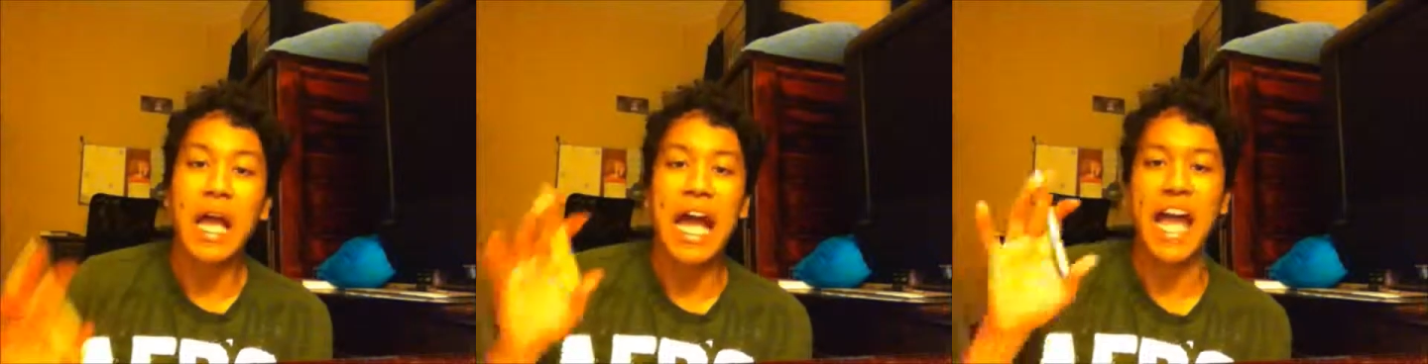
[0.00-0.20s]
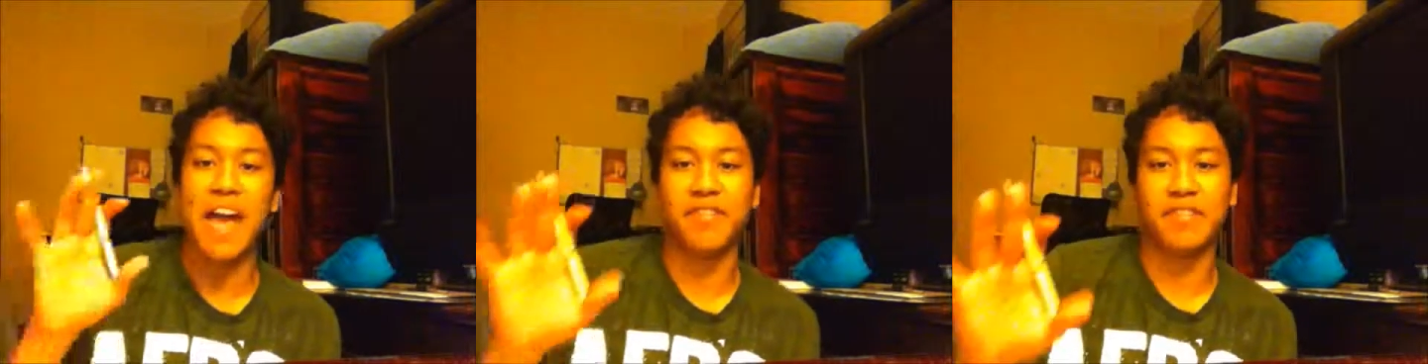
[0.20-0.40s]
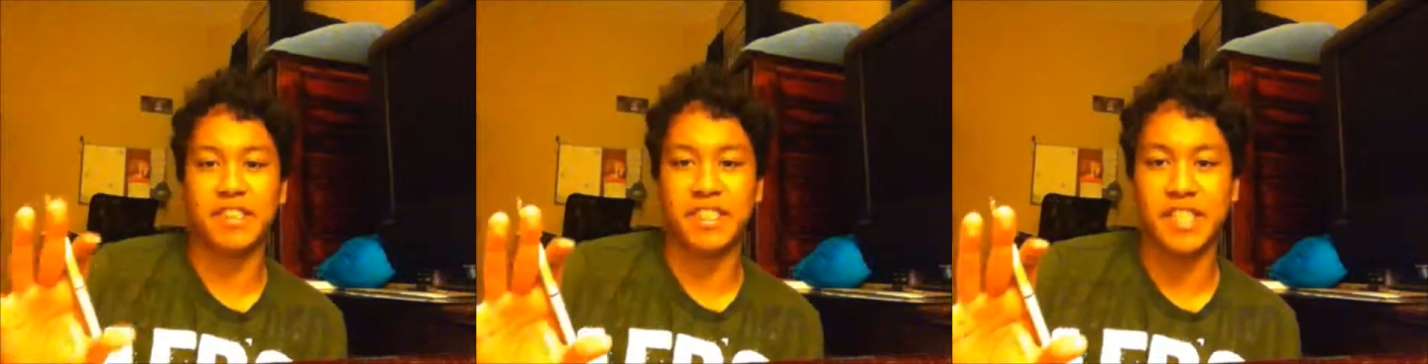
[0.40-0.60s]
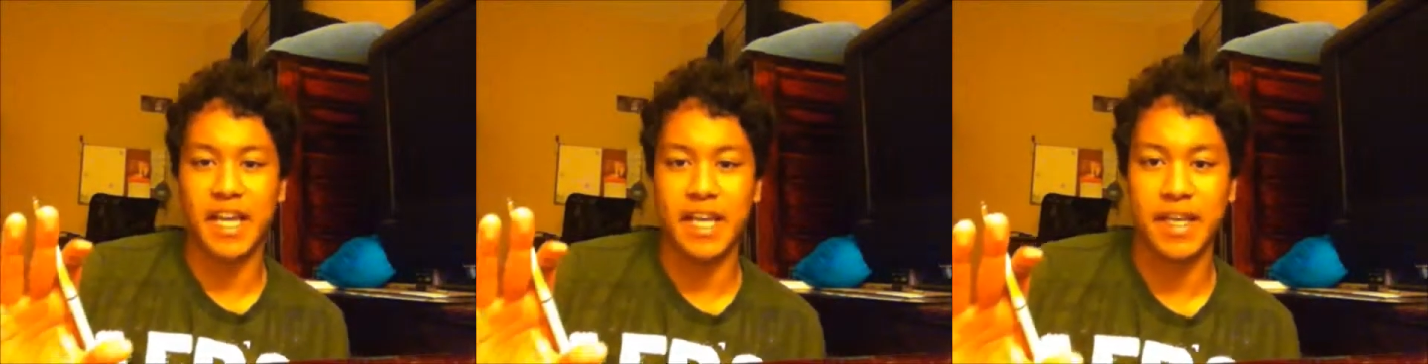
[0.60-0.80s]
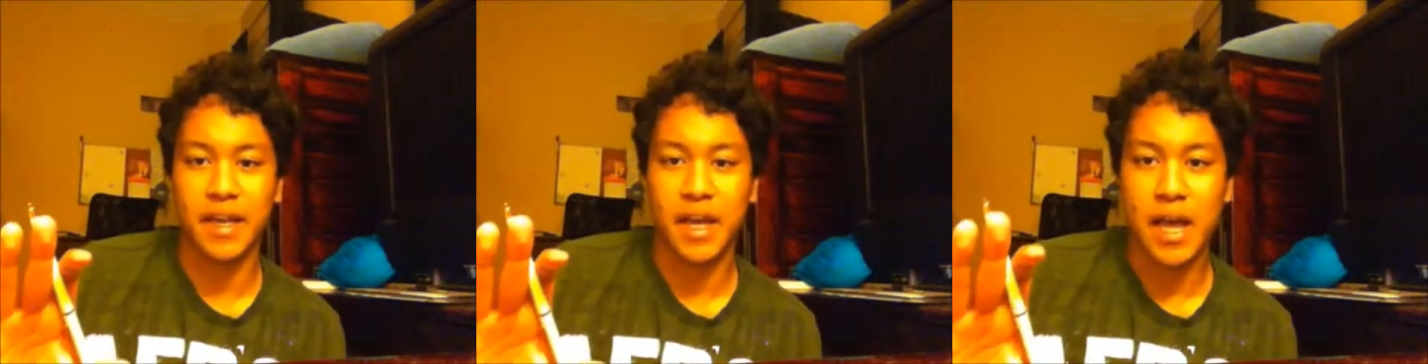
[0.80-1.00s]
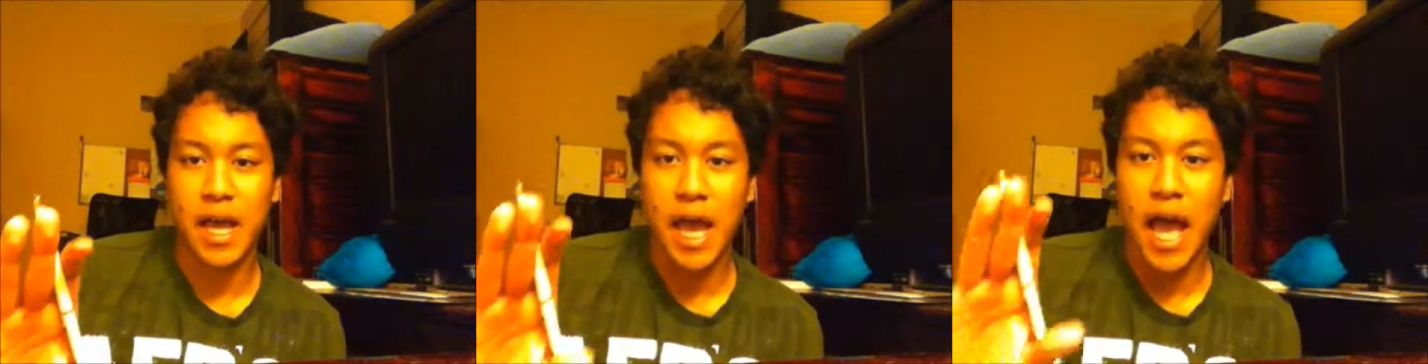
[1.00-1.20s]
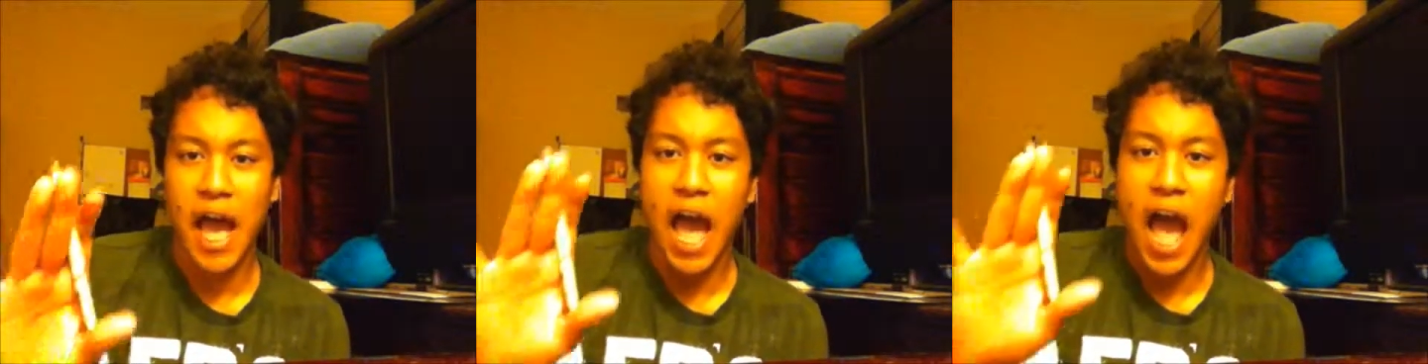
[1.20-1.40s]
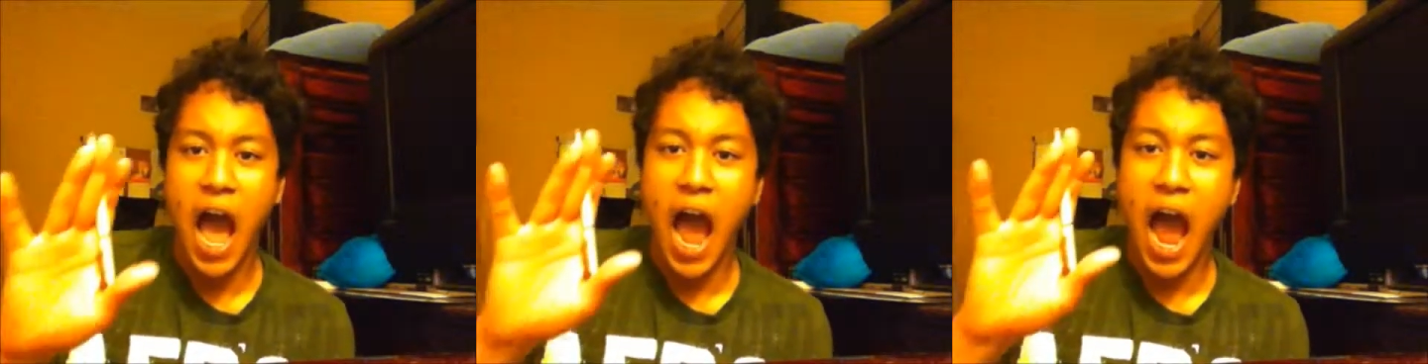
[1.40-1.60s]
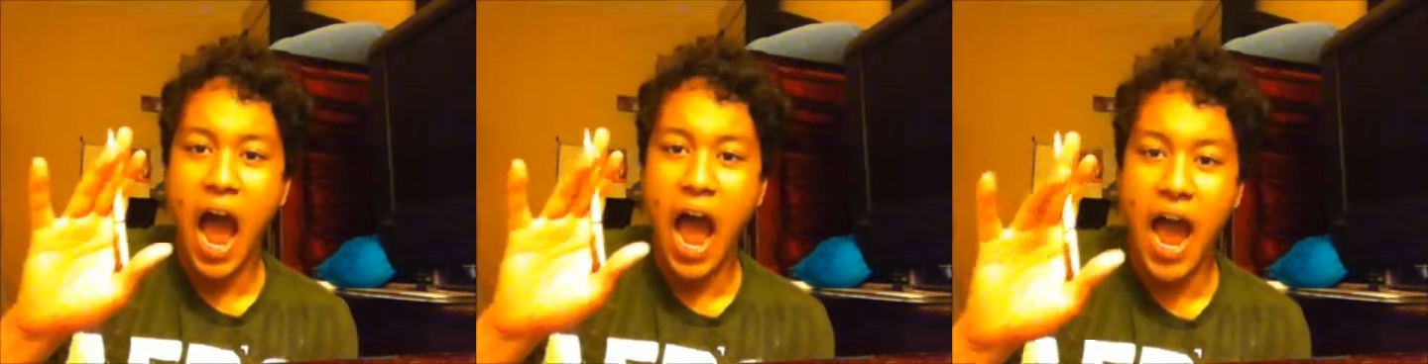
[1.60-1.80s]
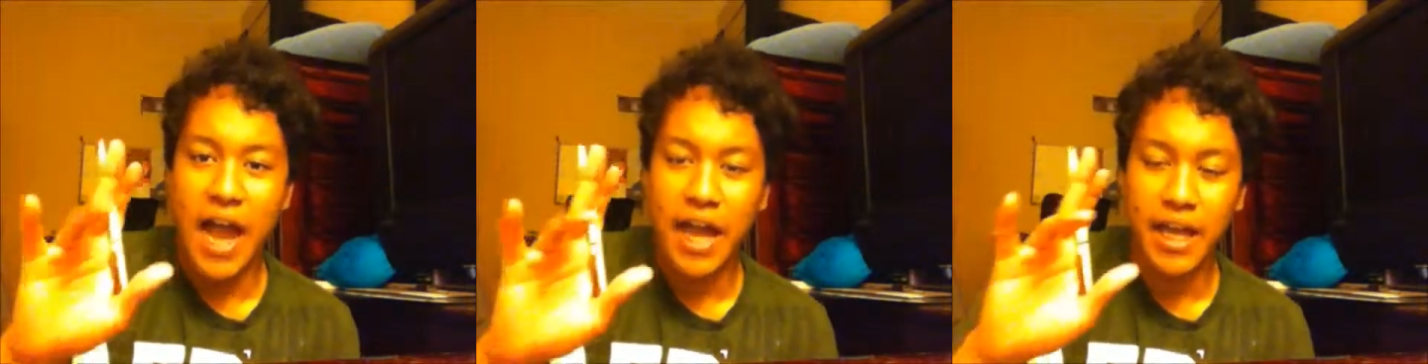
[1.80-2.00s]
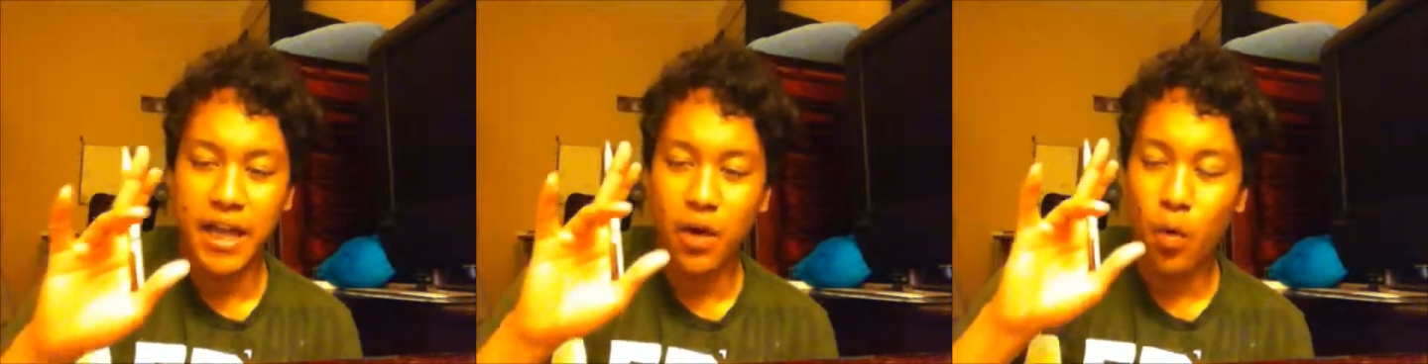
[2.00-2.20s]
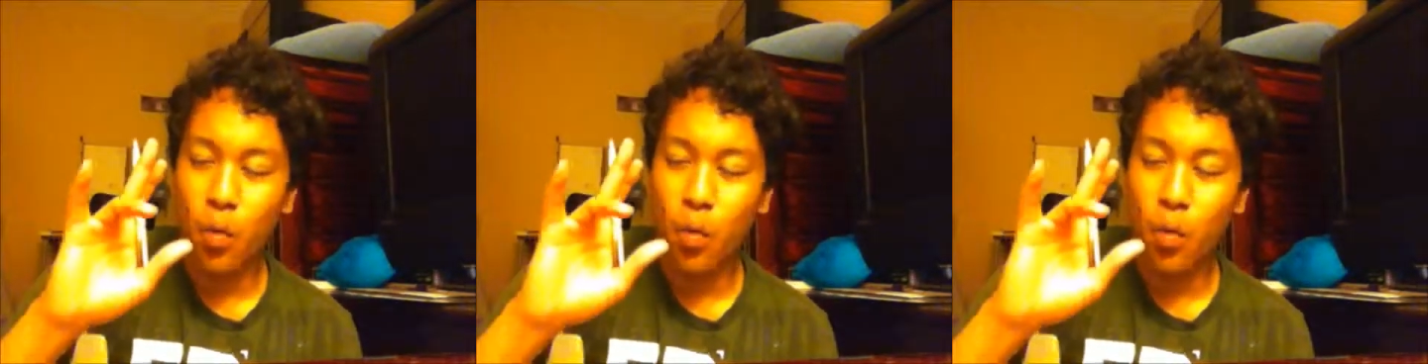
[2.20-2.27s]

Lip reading: I have to say, I